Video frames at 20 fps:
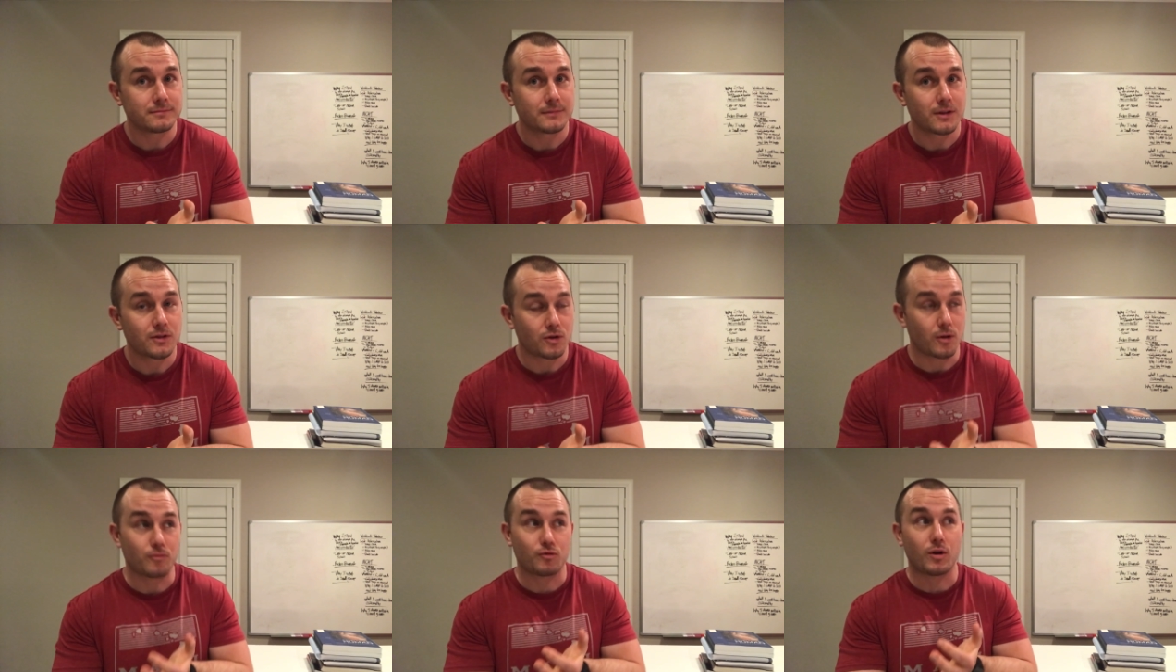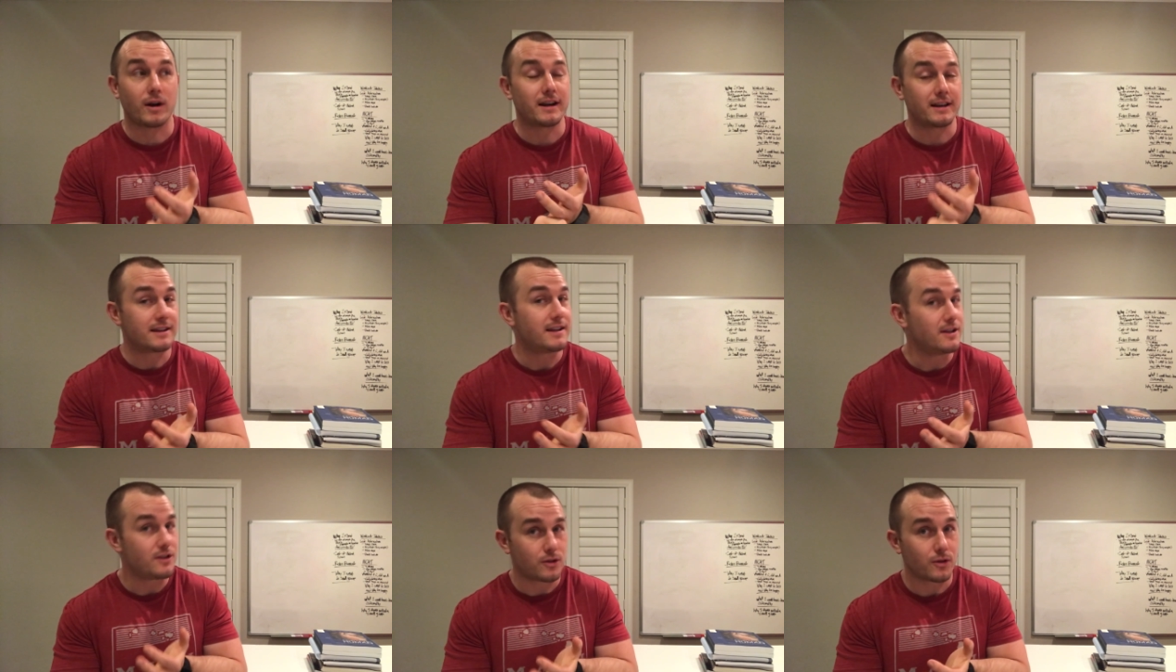So I'm trying to
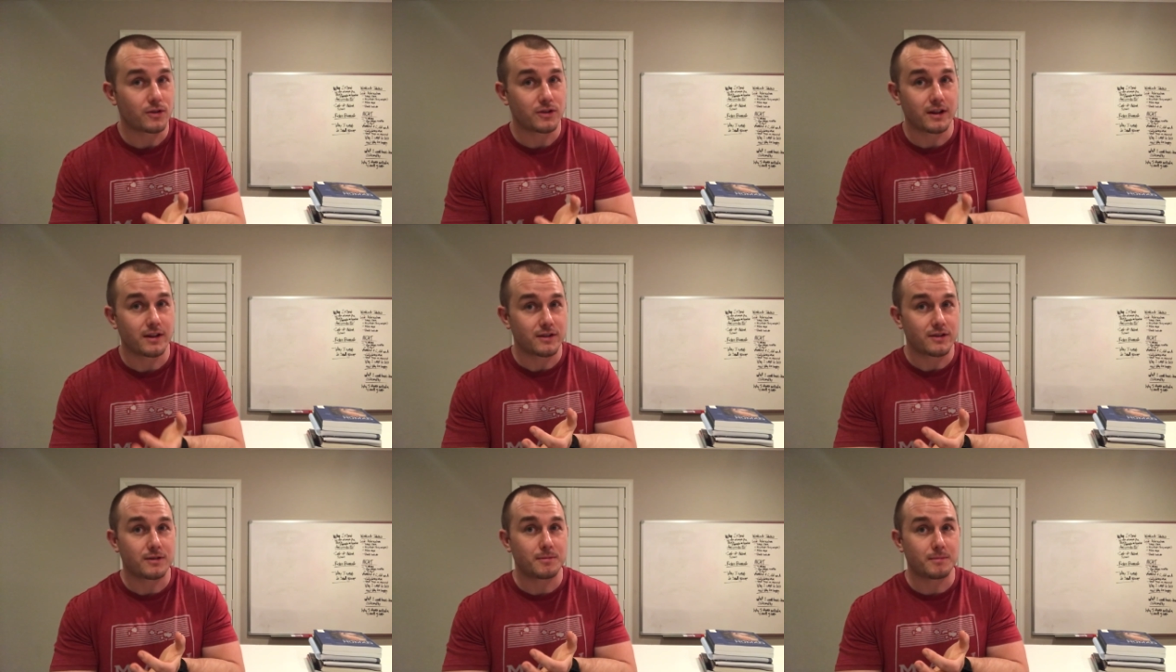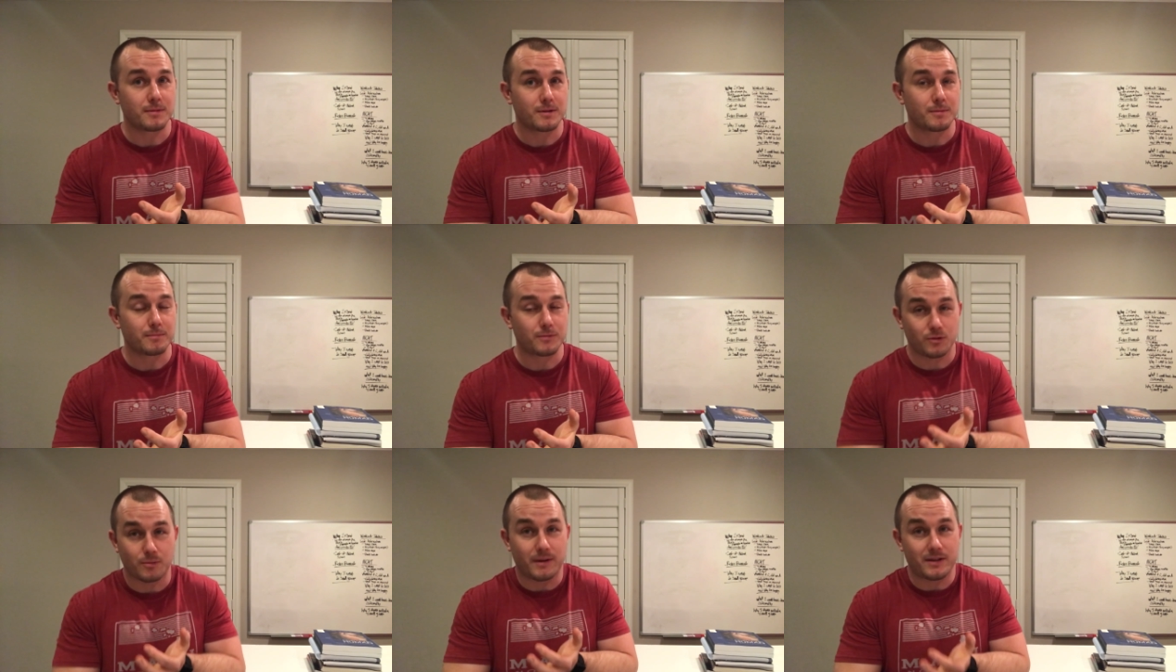teach those things to, me,
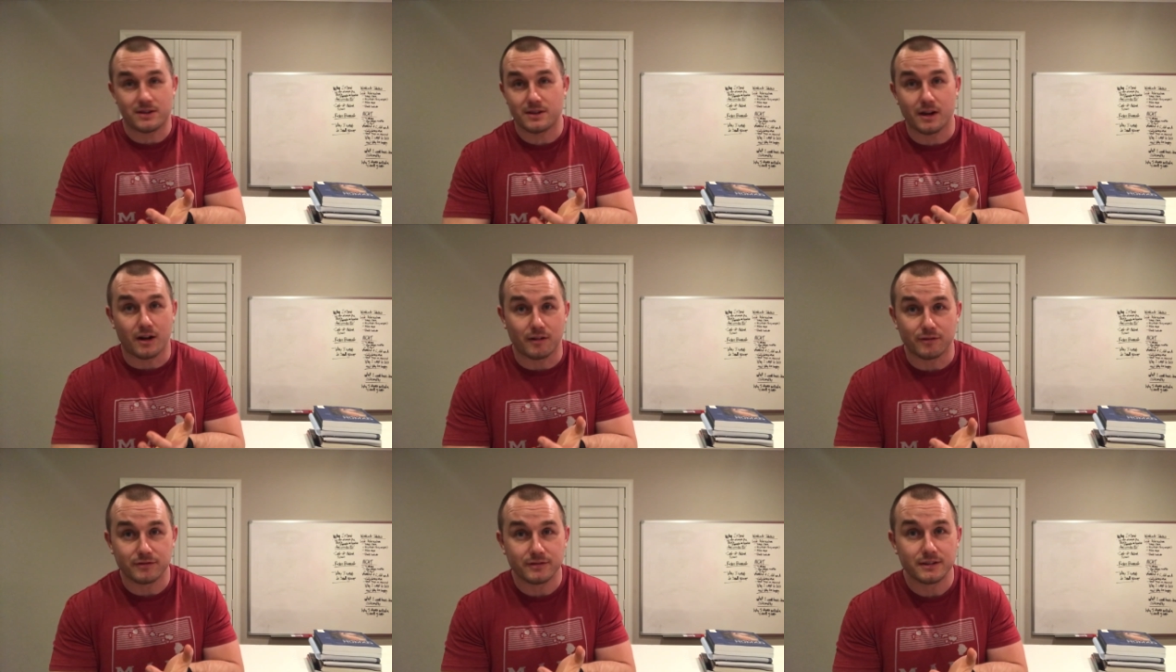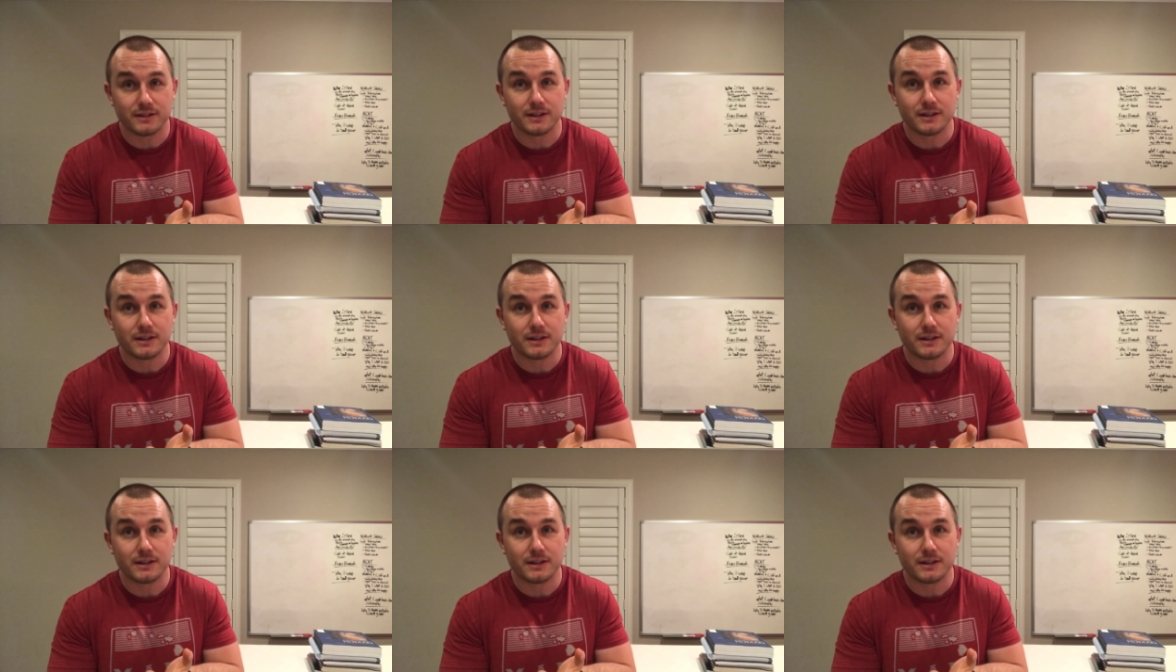to myself.